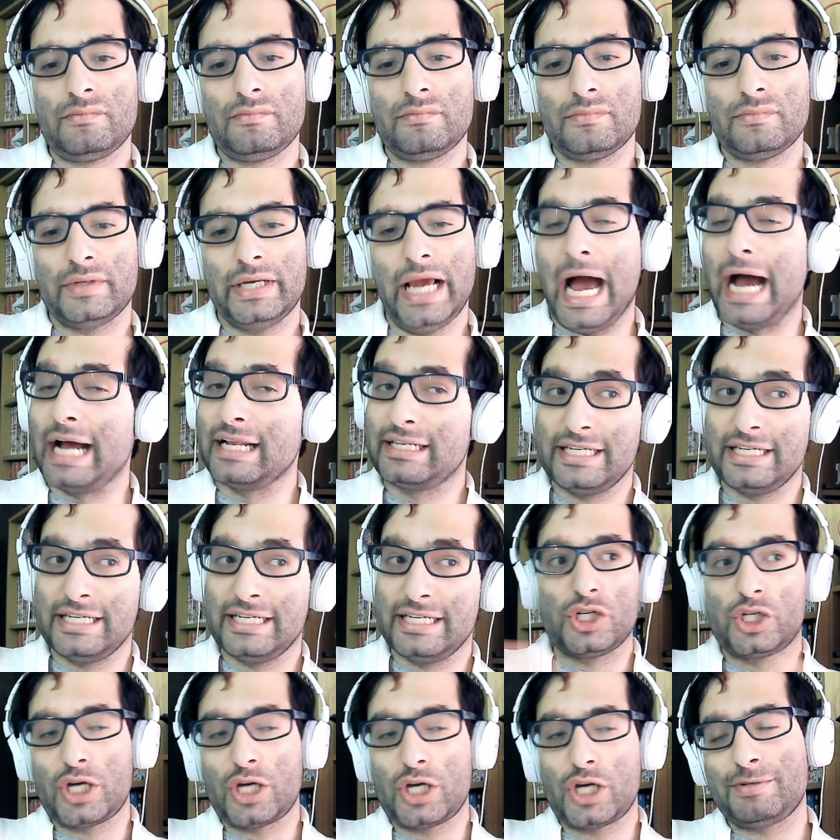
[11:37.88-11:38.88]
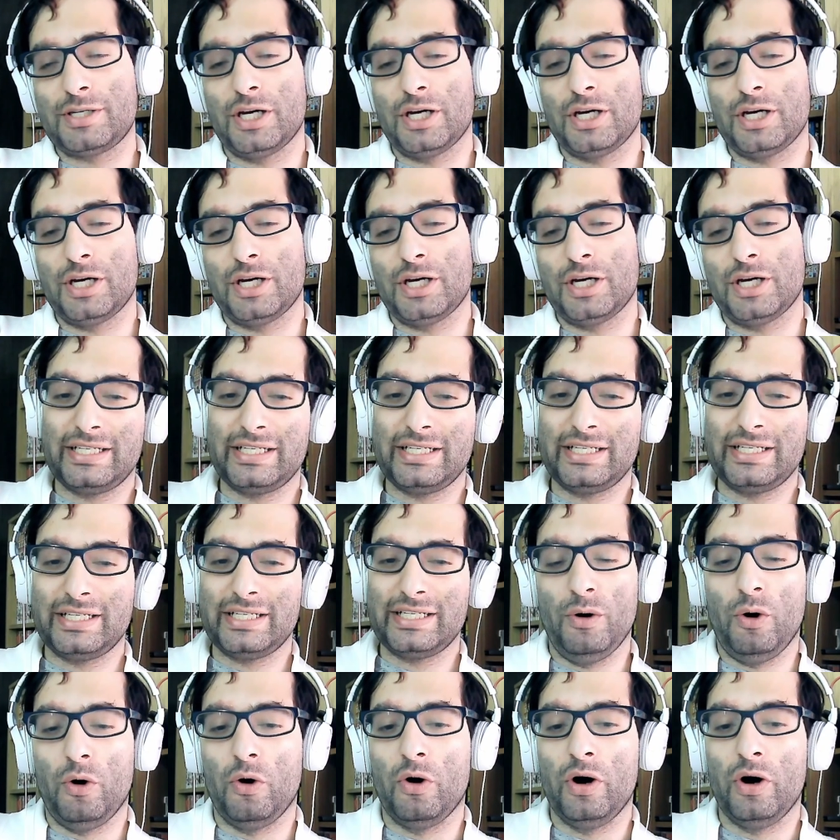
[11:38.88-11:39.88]
Yeah, decent chapter. I can't wait to see
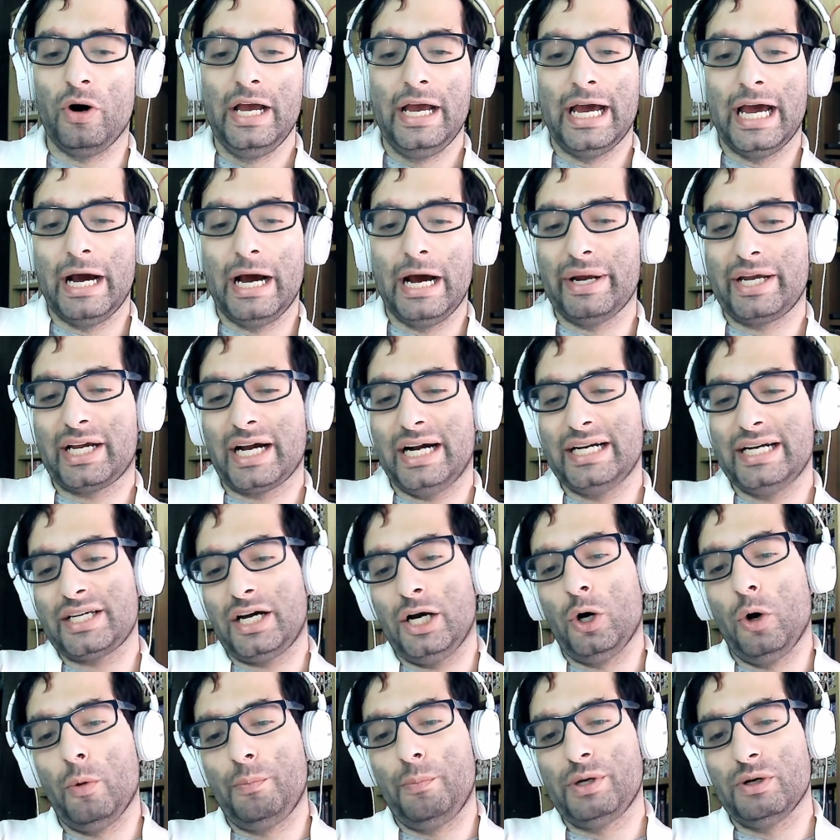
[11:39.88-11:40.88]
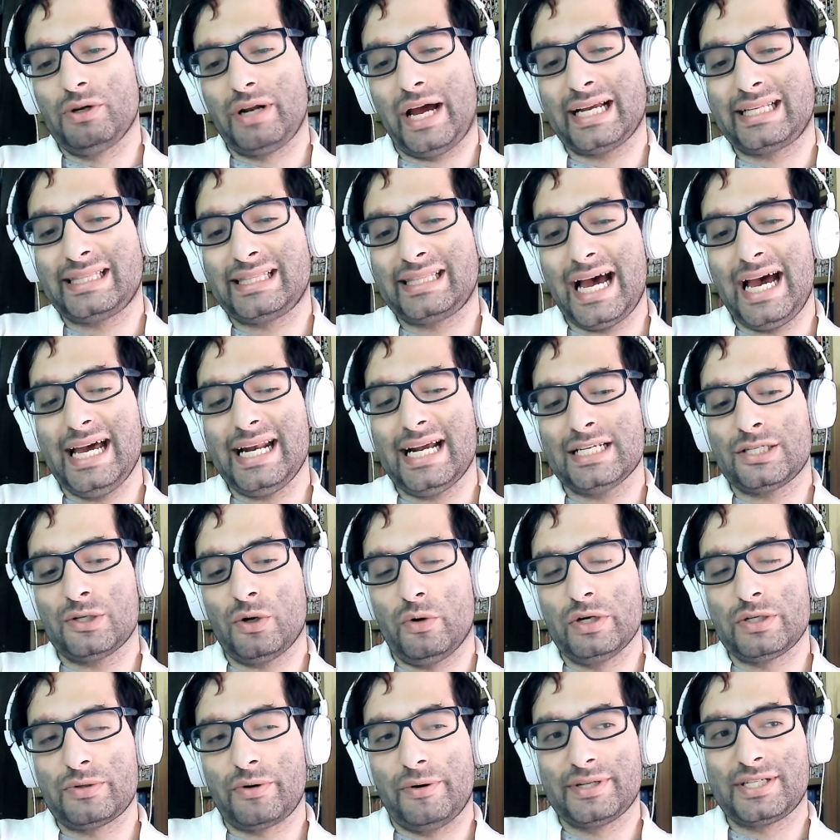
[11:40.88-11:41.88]
more. Anyway, guys, I hope you liked that. As
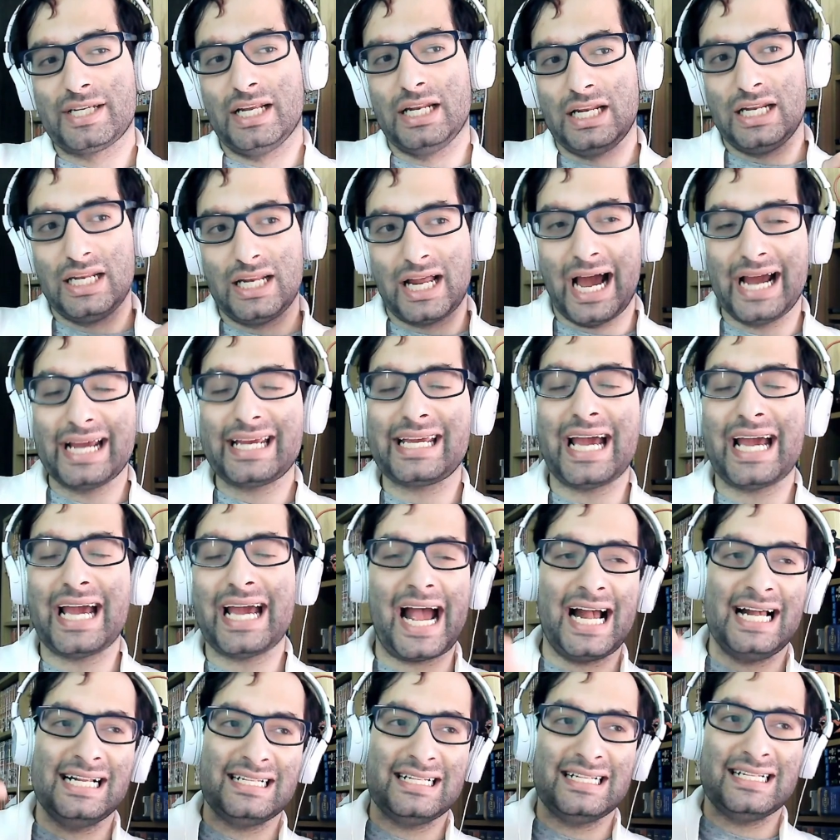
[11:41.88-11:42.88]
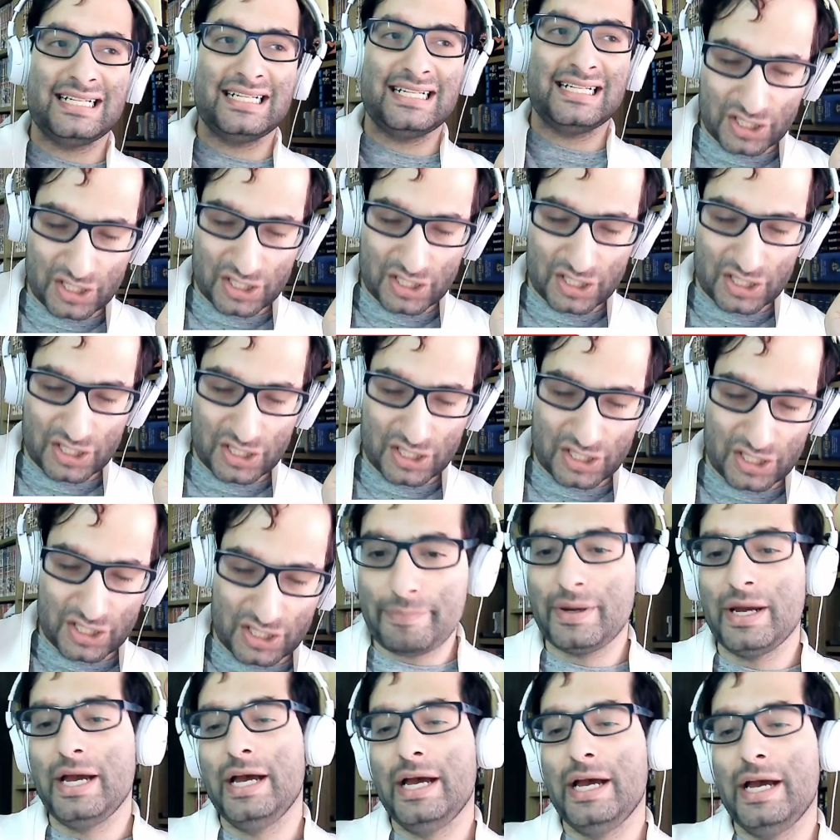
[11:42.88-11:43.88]
always, remember to like and
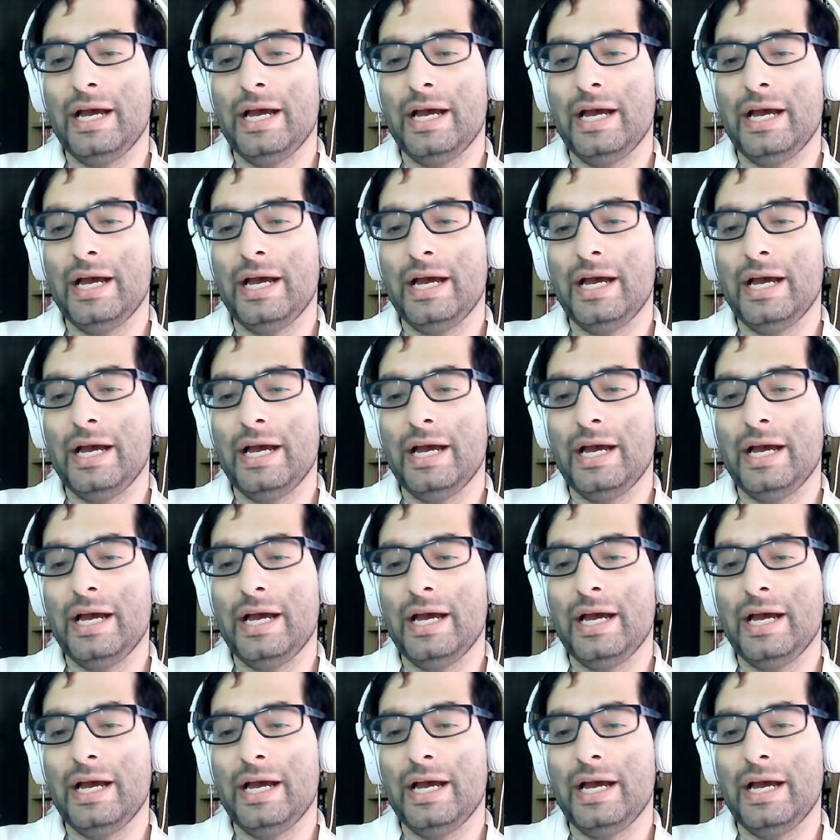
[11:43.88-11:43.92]
subscribe.